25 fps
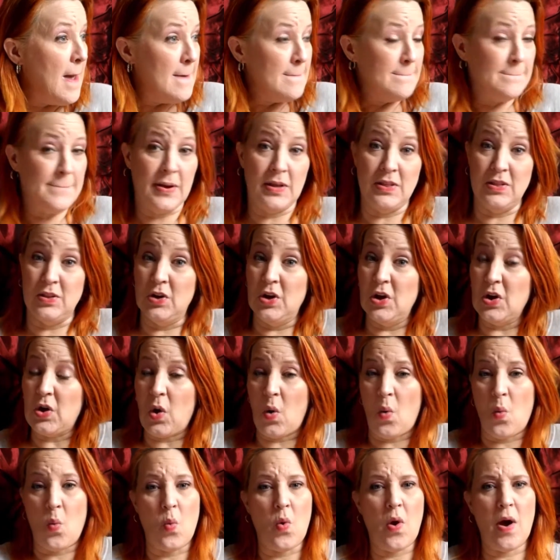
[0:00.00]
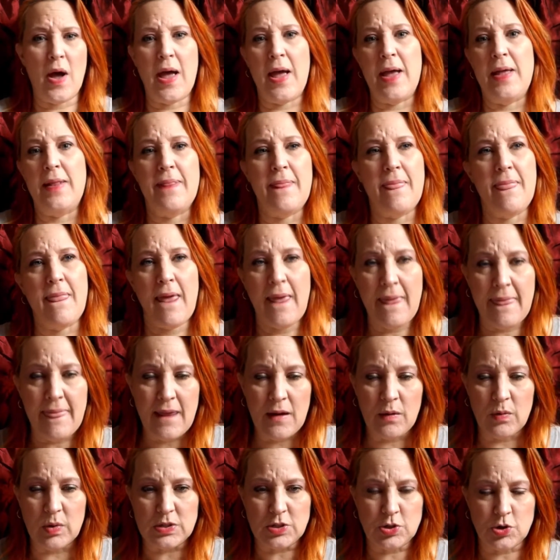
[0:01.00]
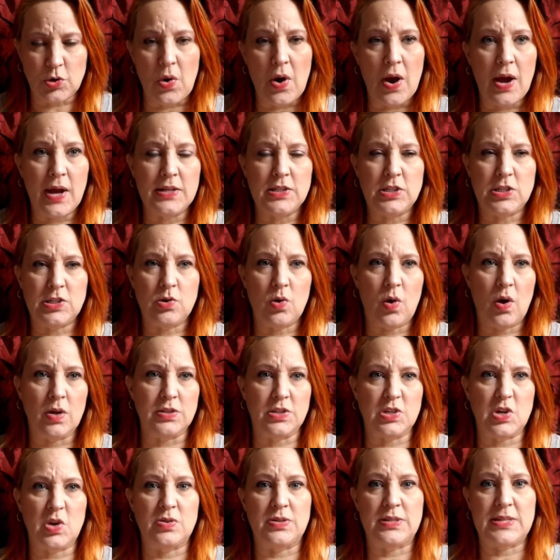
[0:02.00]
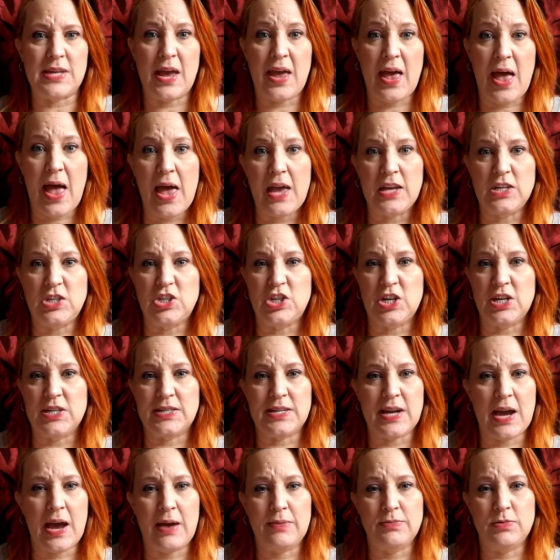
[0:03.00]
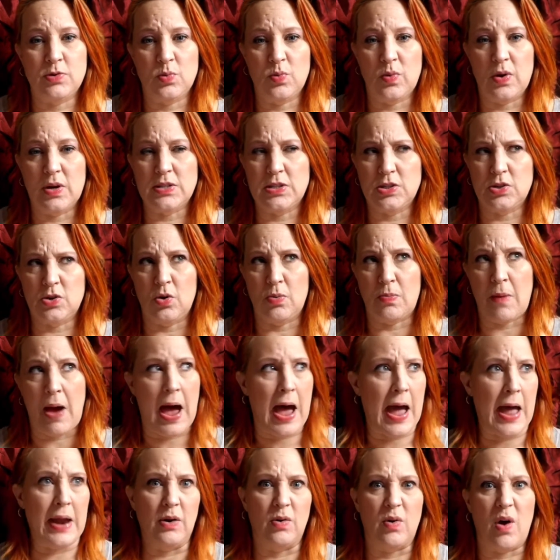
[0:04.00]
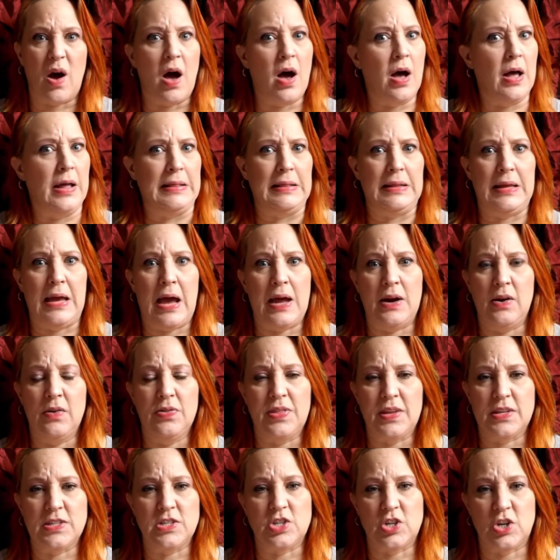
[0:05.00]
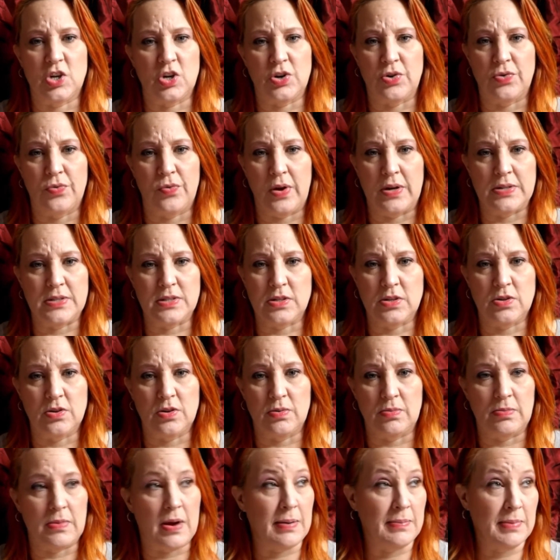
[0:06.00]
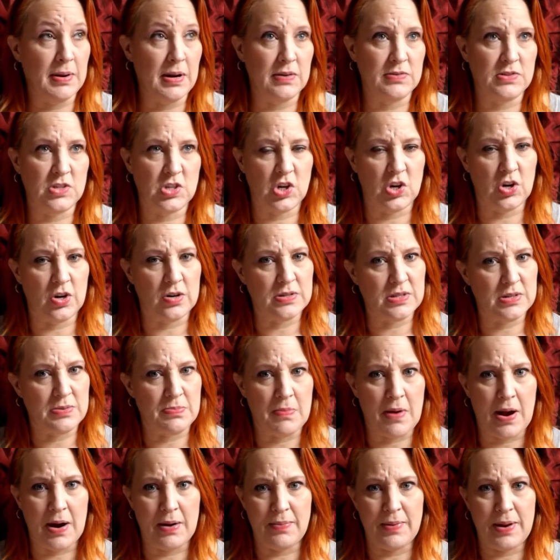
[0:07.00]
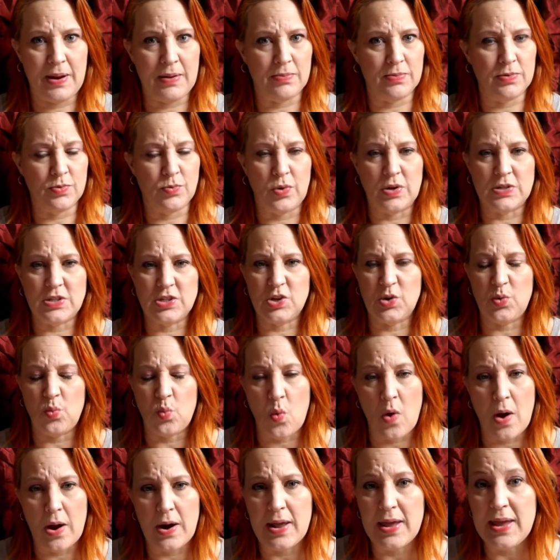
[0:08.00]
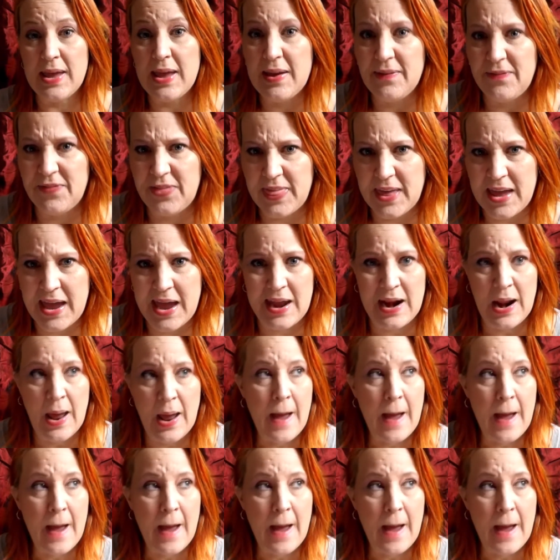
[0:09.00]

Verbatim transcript: But look, and and they were trying to also say, hey, she had time to rescue him. I don't hardly, I don't think she could have rescued him. I mean, if she could, she might have been able to rescue one, if that.